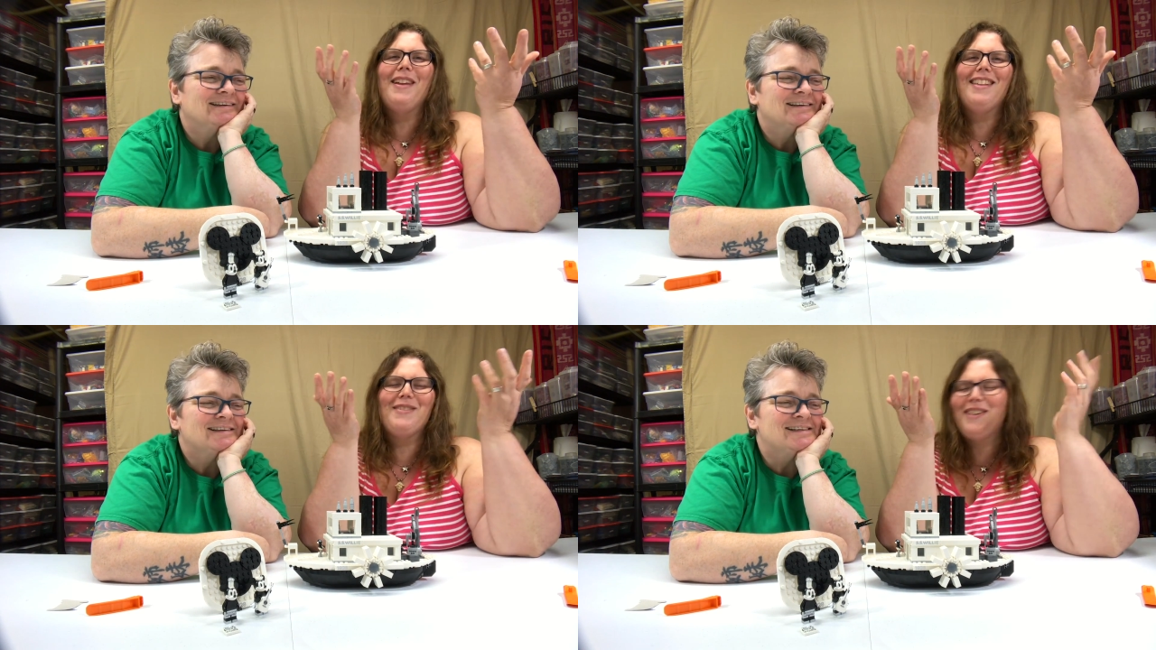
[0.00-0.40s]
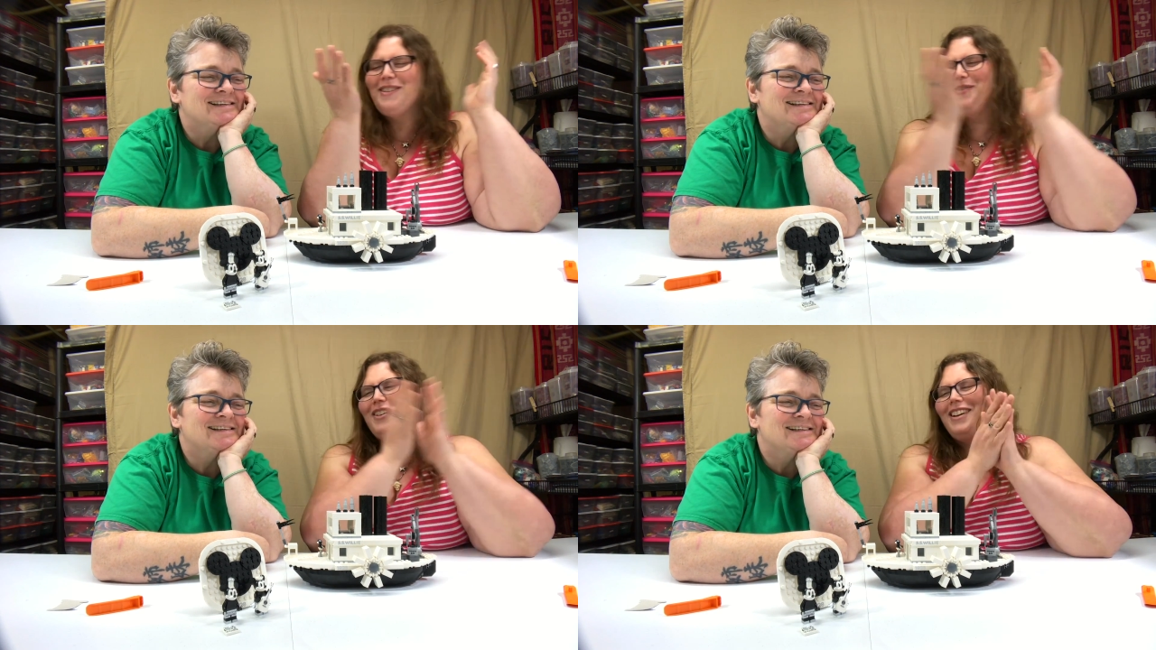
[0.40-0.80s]
Speaker 1: minutes, we
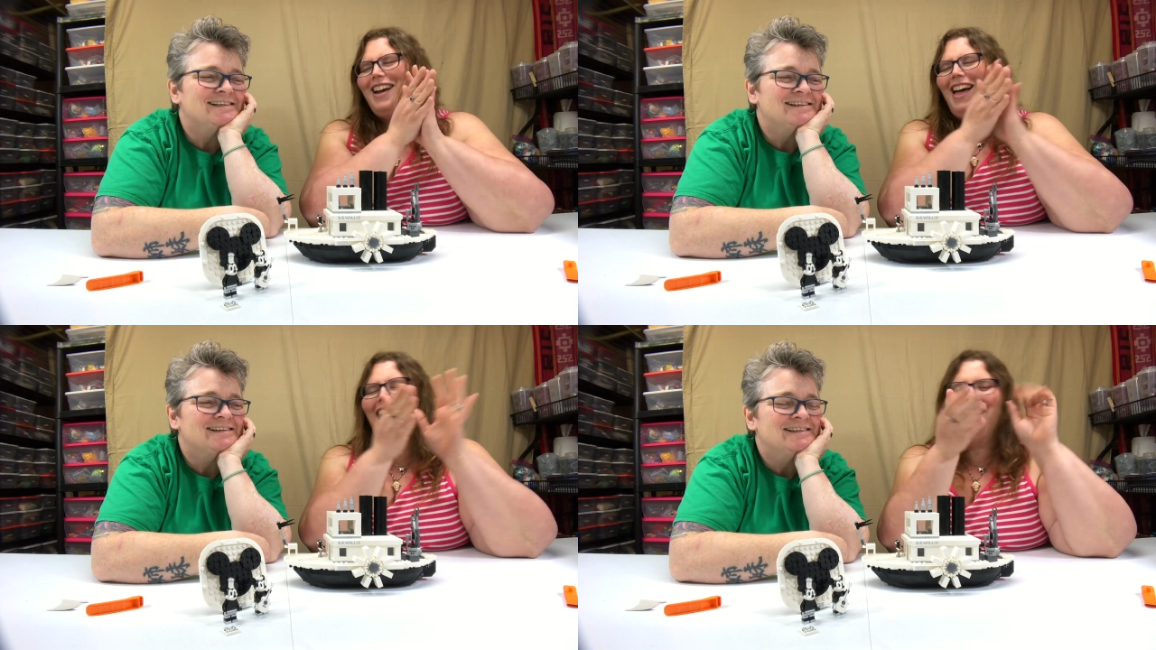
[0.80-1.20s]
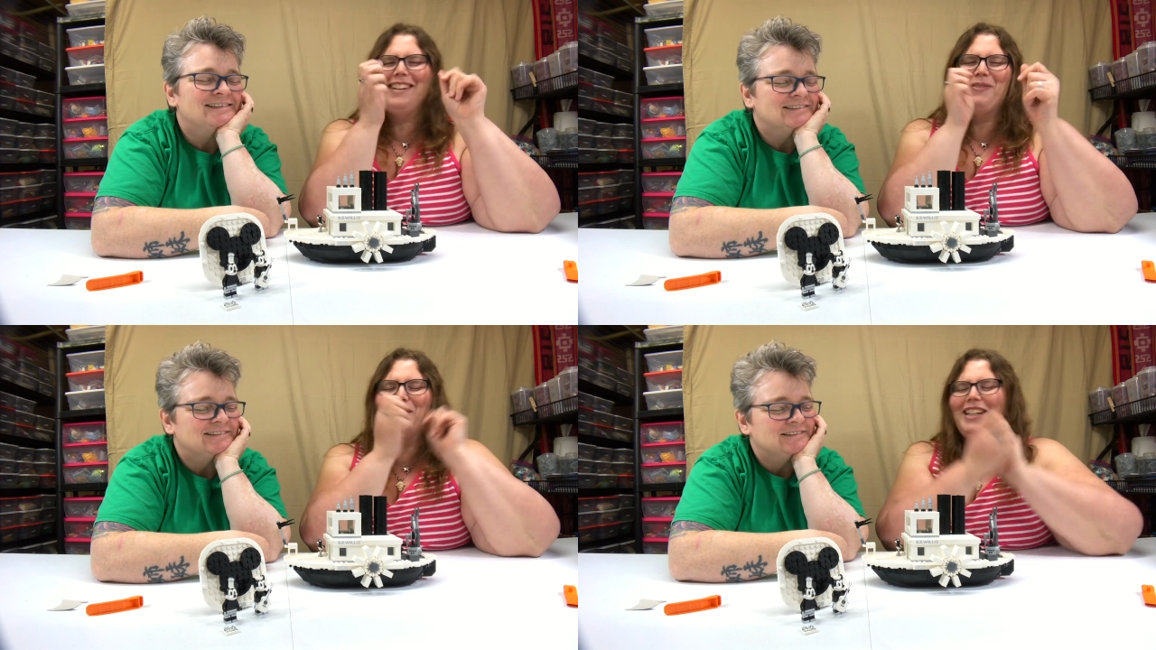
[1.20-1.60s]
couldn't figure out how to
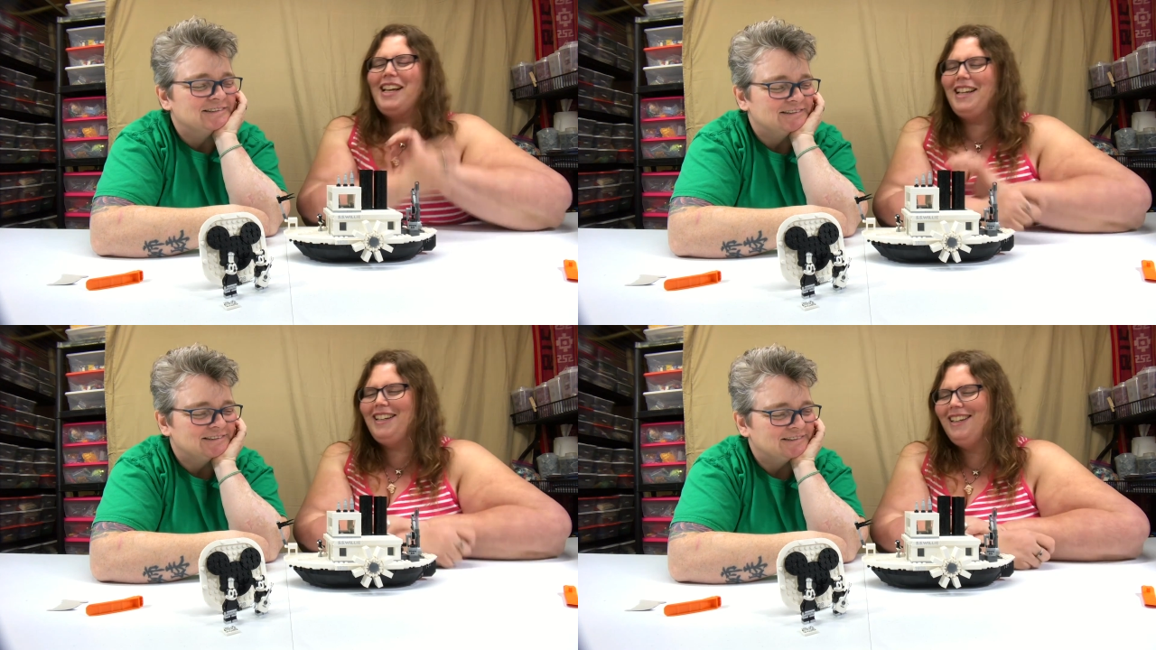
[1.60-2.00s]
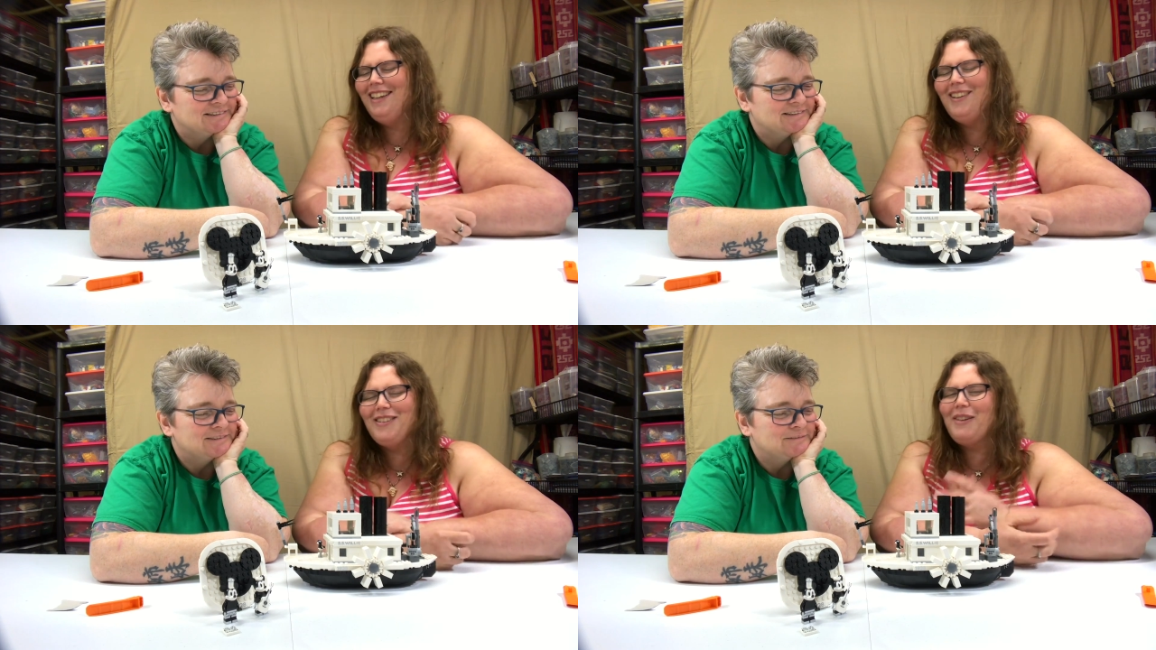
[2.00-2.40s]
put it on. I
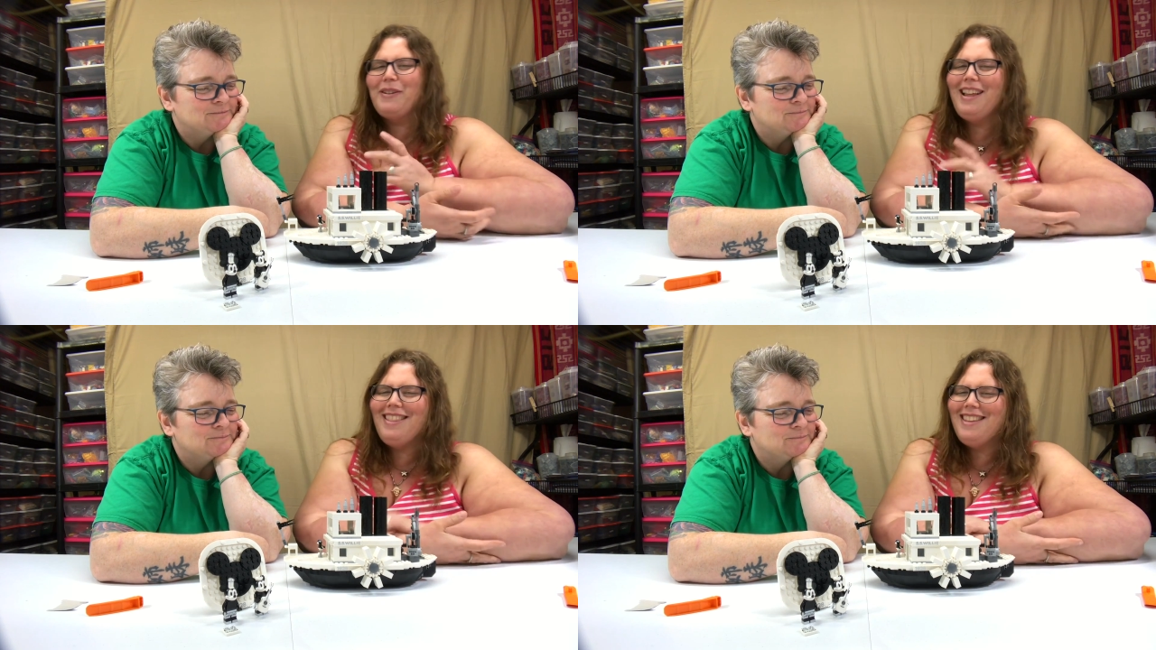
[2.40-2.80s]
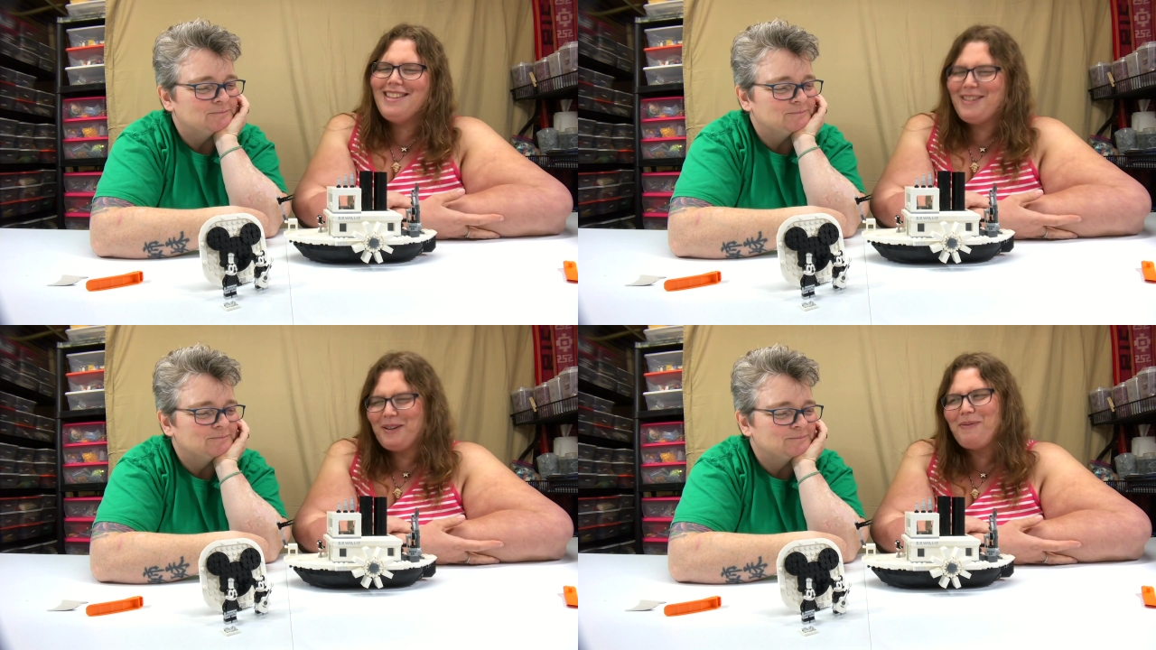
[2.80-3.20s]
was like, we're not
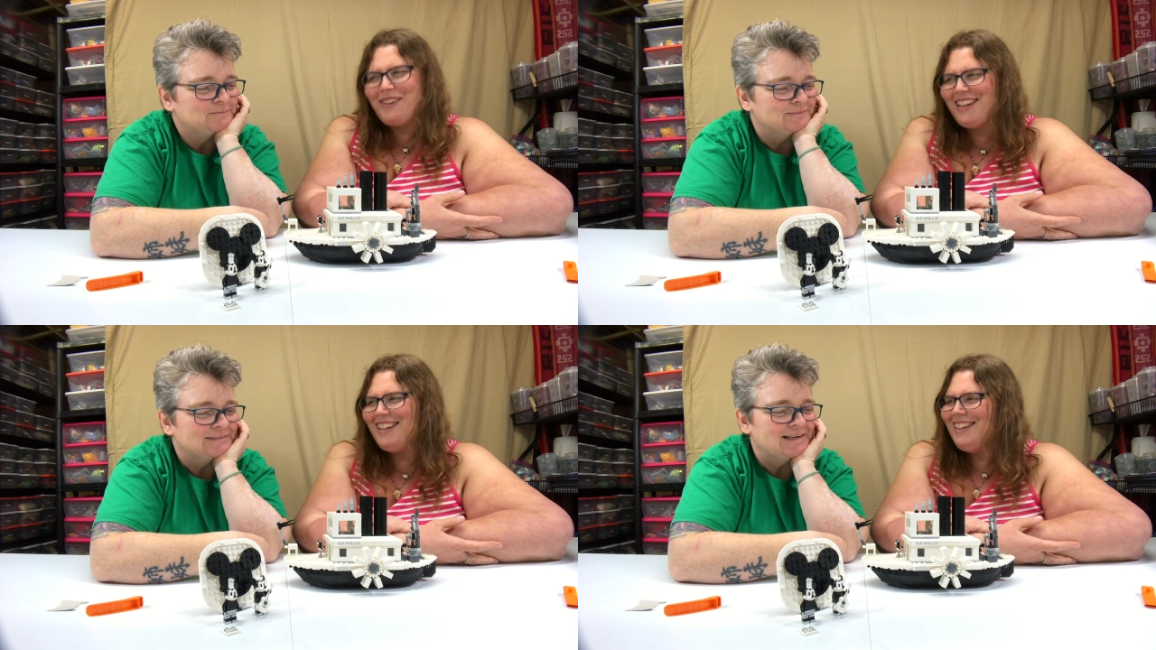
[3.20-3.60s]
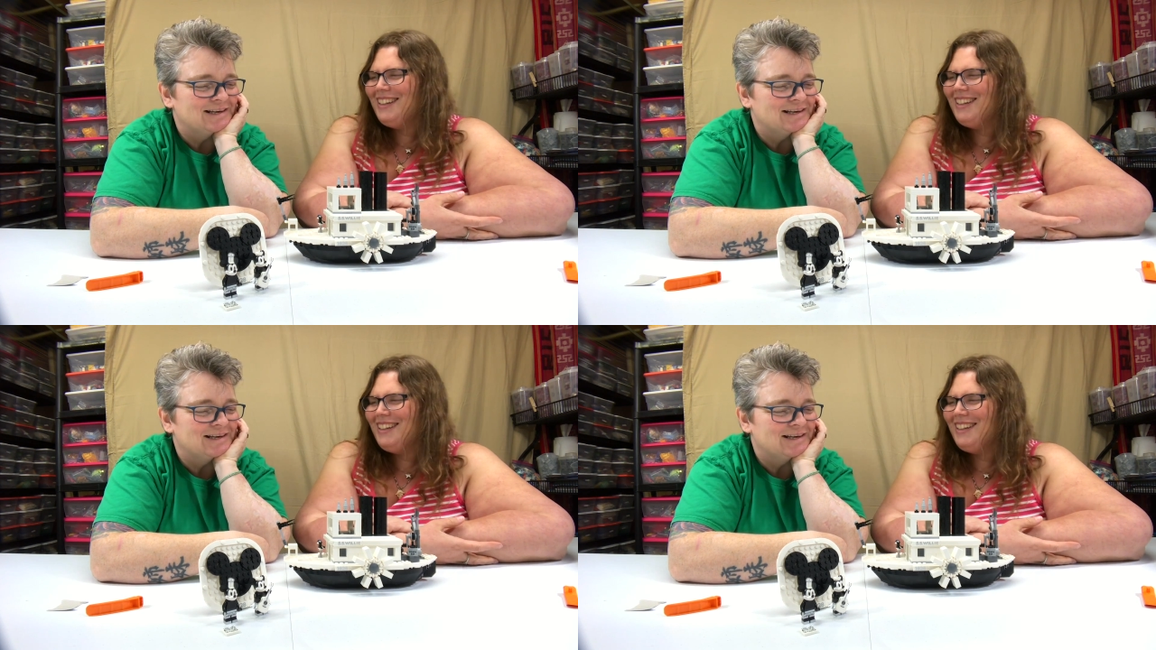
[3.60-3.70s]
this stupid.